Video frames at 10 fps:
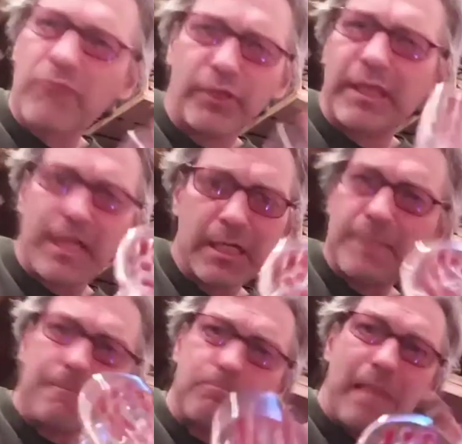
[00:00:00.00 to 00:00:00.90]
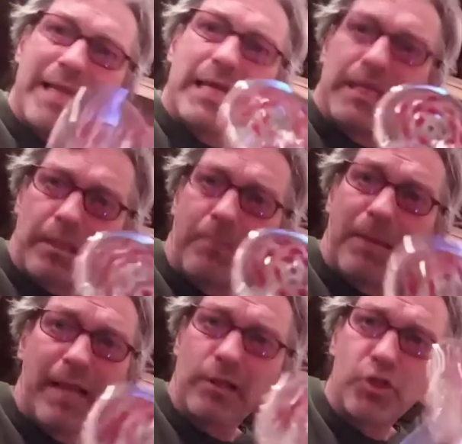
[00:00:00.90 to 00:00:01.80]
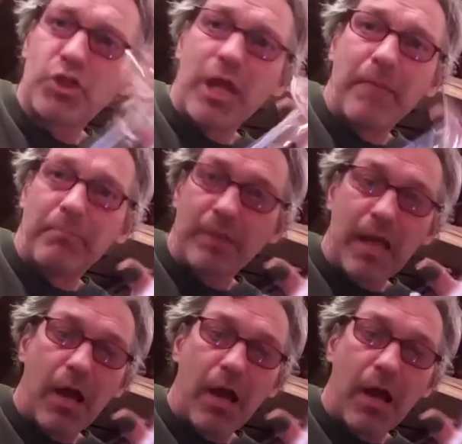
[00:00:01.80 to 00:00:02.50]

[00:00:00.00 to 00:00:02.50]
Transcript: not really making the petal a shape